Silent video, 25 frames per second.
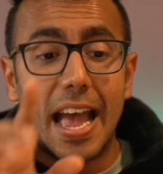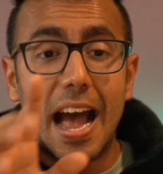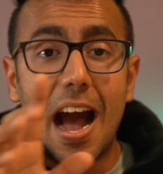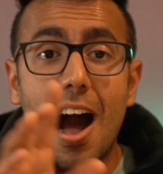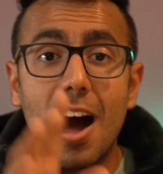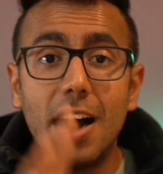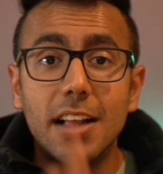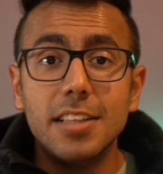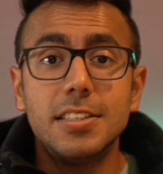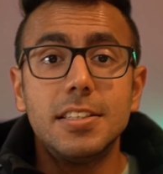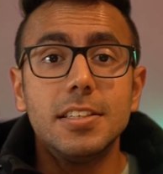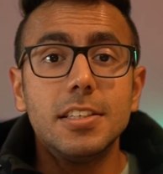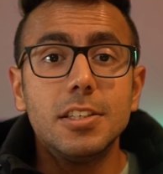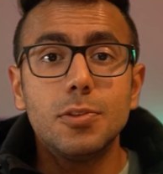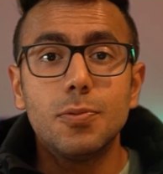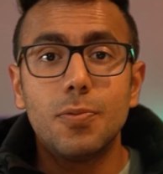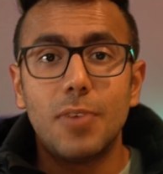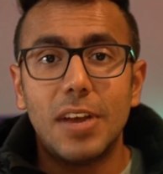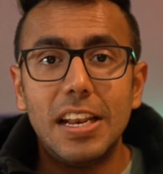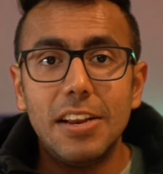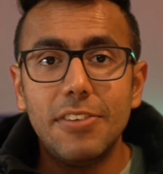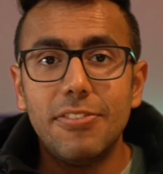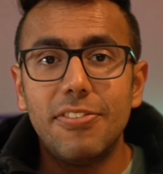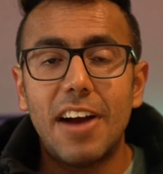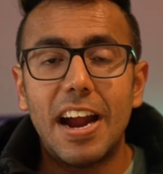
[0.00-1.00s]
answers
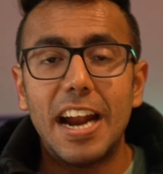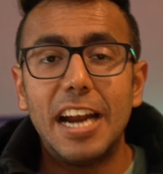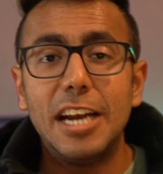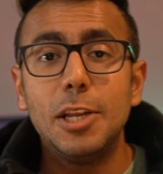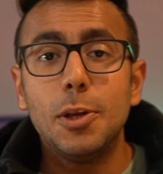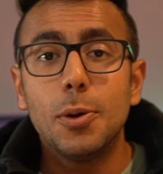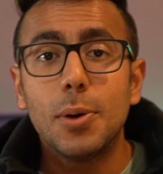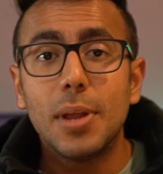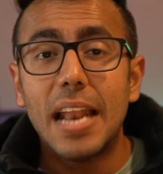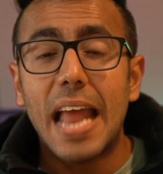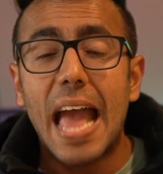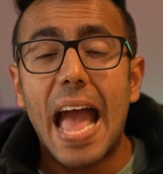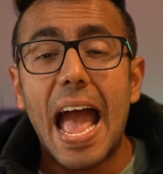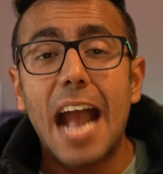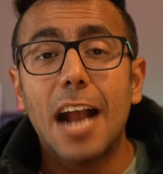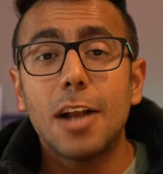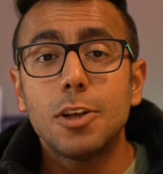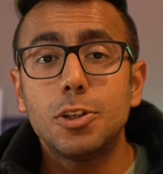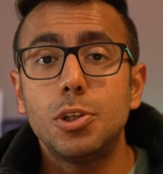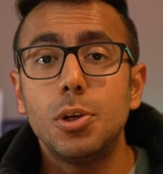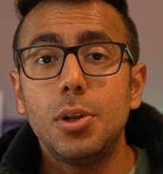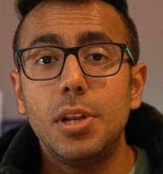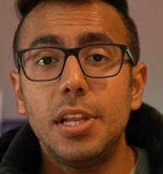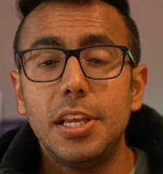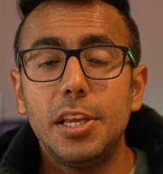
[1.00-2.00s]
verified, you can
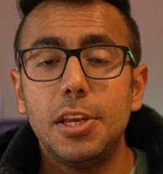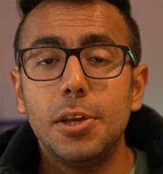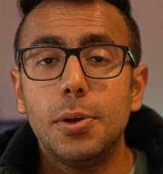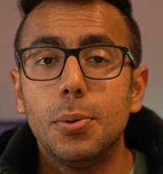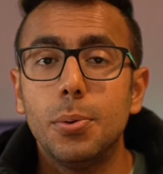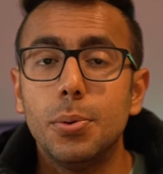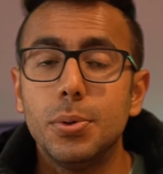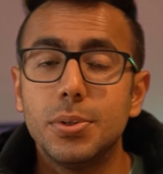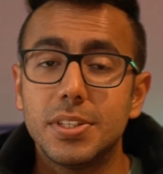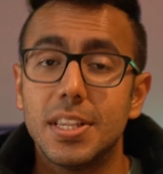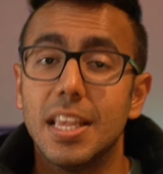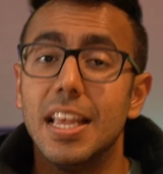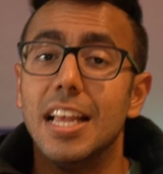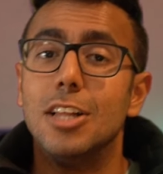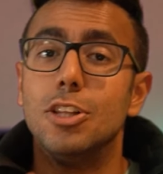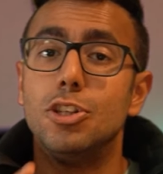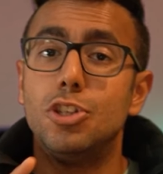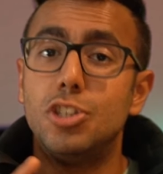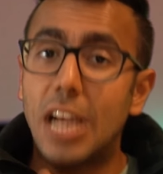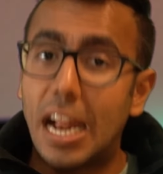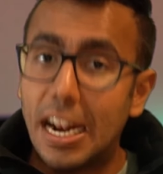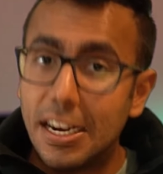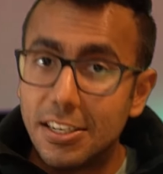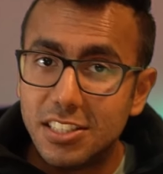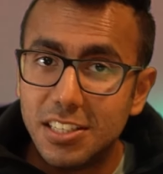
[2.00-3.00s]
actually use
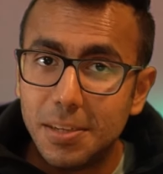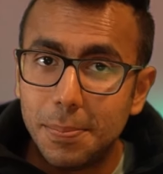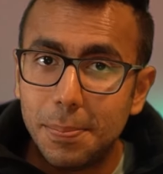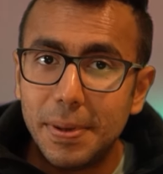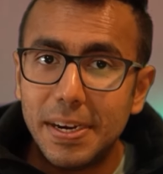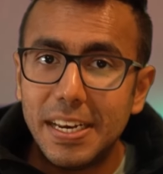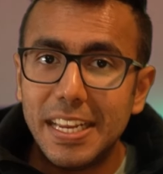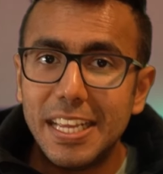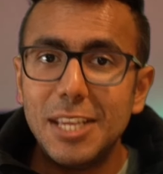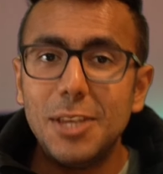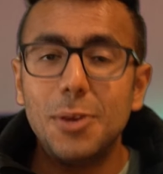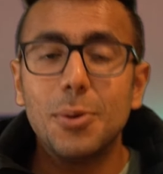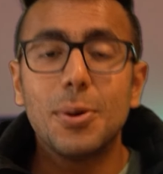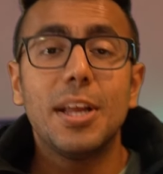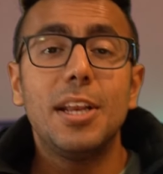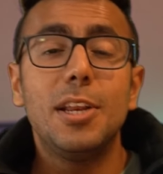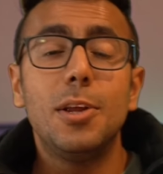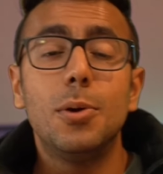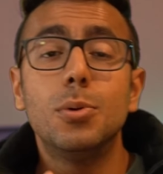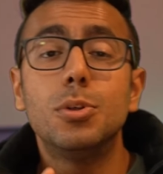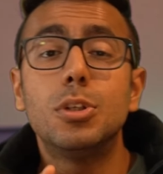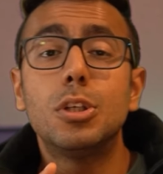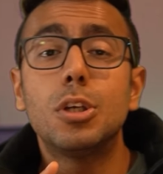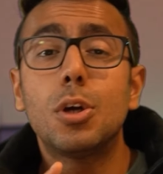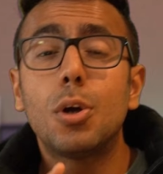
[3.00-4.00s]
ChatGPT, you can
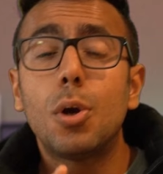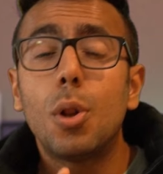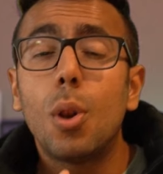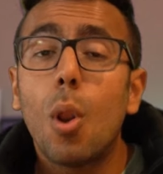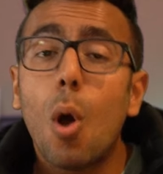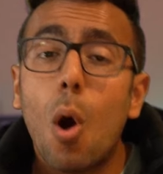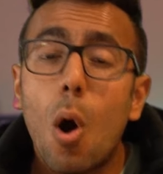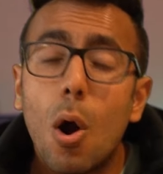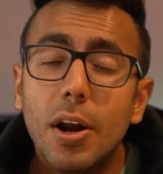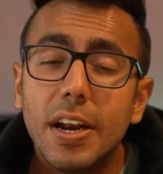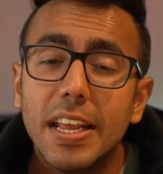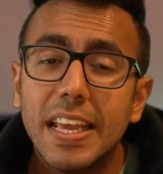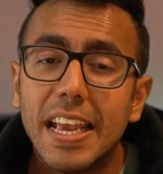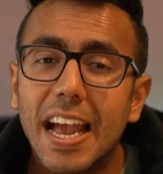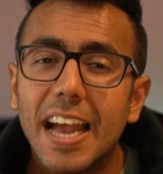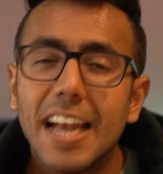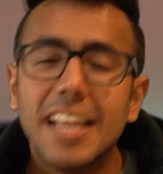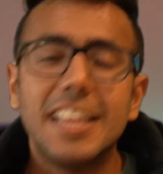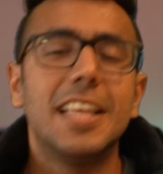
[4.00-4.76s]
use Claude AI.